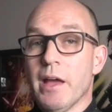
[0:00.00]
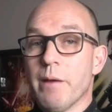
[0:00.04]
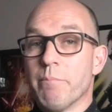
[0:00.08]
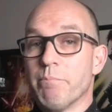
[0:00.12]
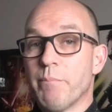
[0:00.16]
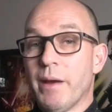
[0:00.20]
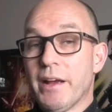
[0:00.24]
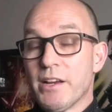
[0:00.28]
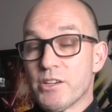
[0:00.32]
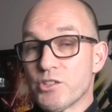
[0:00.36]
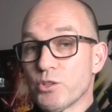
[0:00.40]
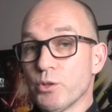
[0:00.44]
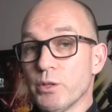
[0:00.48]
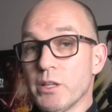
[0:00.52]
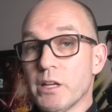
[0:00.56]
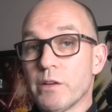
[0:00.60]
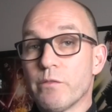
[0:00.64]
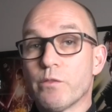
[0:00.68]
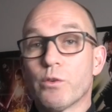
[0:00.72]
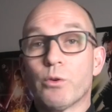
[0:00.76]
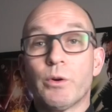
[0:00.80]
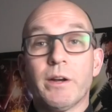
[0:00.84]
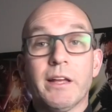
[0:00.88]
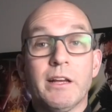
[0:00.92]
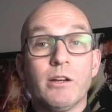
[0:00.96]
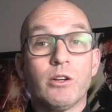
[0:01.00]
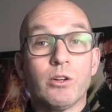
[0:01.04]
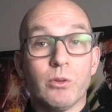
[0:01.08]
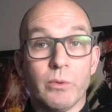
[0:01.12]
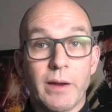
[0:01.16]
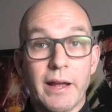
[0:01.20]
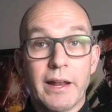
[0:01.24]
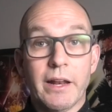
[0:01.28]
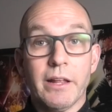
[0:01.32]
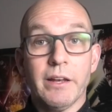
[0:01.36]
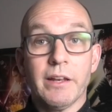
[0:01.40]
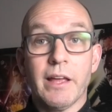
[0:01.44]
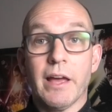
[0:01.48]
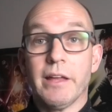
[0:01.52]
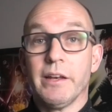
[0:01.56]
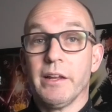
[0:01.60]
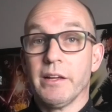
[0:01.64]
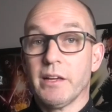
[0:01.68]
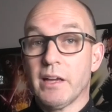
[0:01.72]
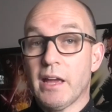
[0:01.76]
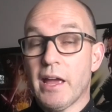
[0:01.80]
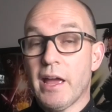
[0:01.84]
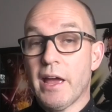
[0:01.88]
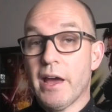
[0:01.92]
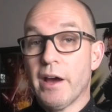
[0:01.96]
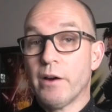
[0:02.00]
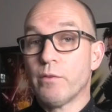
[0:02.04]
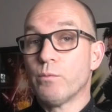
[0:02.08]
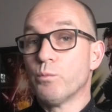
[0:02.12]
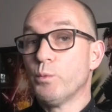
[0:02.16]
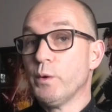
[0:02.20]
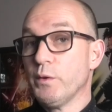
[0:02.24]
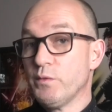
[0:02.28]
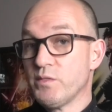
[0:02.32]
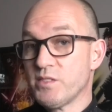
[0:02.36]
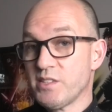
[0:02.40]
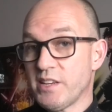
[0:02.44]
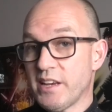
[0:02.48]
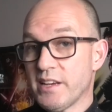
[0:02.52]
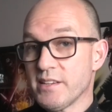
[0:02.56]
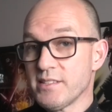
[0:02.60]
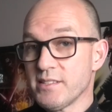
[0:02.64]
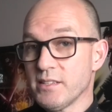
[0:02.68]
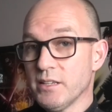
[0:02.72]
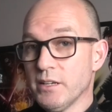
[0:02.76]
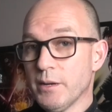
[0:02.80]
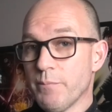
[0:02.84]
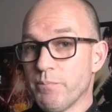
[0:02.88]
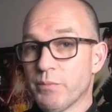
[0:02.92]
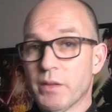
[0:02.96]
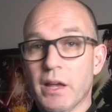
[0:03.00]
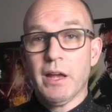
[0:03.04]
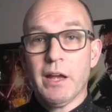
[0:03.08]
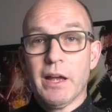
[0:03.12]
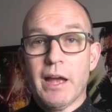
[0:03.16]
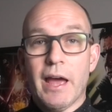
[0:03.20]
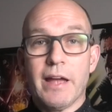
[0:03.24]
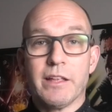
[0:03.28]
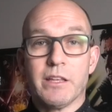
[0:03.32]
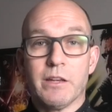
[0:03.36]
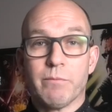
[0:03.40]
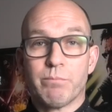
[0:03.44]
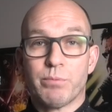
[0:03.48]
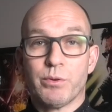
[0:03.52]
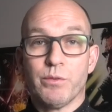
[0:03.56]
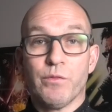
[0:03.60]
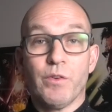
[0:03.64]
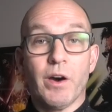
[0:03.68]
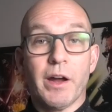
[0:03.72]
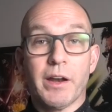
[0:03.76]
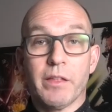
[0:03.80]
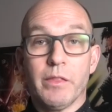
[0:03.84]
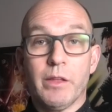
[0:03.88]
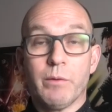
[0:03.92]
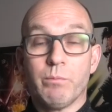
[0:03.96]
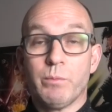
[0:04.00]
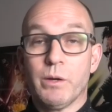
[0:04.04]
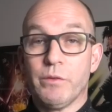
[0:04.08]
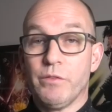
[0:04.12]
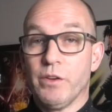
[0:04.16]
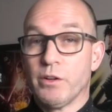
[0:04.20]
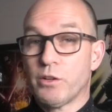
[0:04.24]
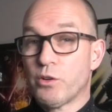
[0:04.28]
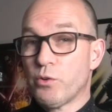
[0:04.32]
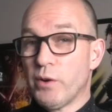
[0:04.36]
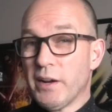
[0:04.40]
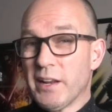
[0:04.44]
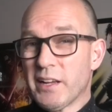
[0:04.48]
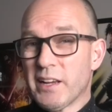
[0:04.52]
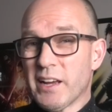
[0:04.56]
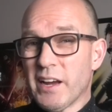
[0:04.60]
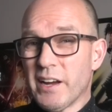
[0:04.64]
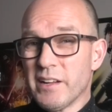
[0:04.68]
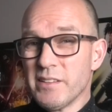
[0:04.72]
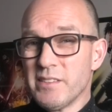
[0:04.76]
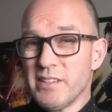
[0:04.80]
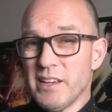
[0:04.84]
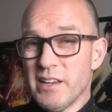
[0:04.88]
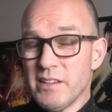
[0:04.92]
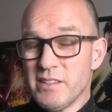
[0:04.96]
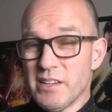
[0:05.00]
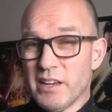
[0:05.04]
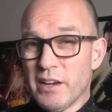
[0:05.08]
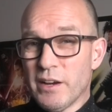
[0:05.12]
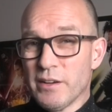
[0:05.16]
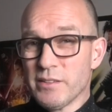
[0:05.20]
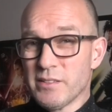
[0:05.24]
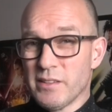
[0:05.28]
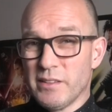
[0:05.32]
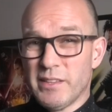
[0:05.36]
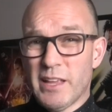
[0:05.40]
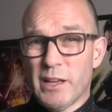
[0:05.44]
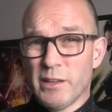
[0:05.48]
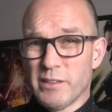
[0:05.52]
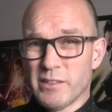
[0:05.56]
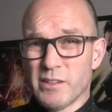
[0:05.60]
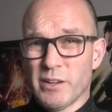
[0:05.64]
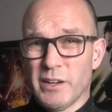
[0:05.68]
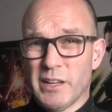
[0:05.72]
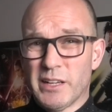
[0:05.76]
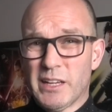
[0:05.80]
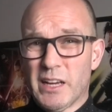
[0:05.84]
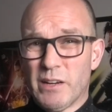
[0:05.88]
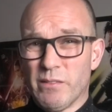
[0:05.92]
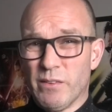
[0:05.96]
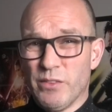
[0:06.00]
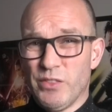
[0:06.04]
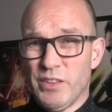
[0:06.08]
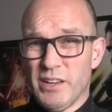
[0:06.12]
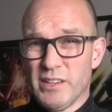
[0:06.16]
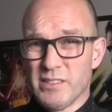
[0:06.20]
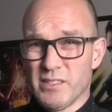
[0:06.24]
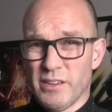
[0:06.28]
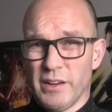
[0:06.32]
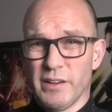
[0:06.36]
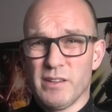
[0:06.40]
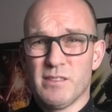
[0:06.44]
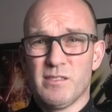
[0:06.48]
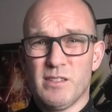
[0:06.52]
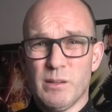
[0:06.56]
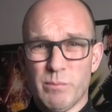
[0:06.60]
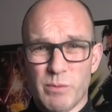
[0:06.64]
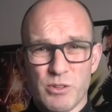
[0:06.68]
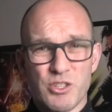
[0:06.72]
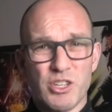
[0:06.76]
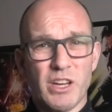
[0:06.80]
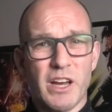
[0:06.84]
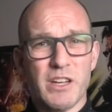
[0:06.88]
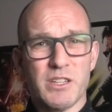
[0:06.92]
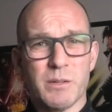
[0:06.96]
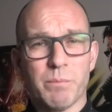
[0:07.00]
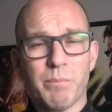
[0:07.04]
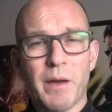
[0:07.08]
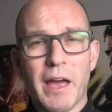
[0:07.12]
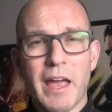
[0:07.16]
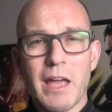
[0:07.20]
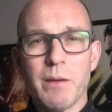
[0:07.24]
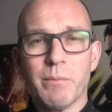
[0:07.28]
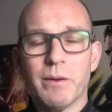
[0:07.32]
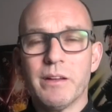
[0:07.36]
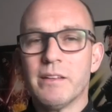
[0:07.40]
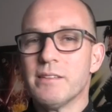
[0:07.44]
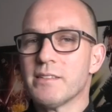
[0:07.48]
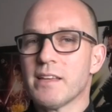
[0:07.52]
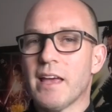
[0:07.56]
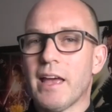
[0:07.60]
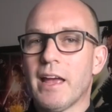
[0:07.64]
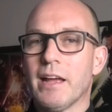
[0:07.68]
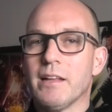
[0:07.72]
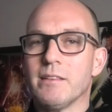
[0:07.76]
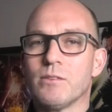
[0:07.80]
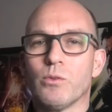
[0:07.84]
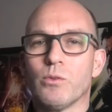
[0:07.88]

make sure that you've already created an account with Tesla and you provided them with your credit card details. That's going to cover things like supercharger payments and